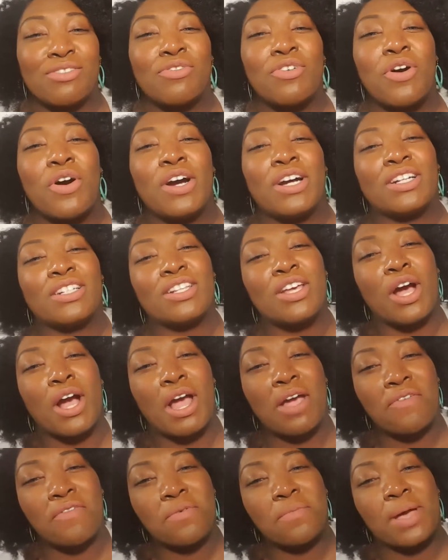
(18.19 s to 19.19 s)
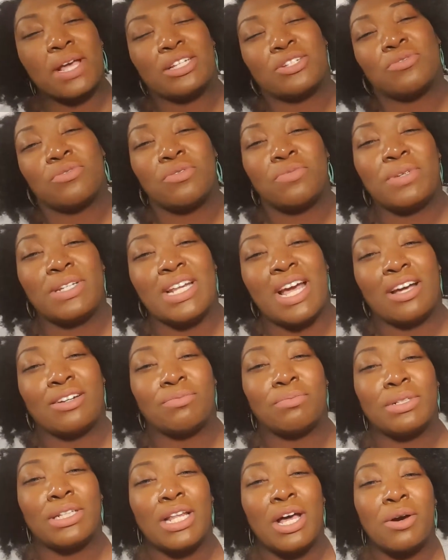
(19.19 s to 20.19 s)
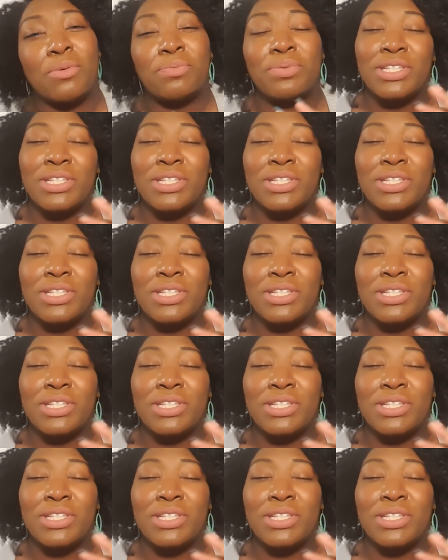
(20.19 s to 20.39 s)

Of course, her information will be down below.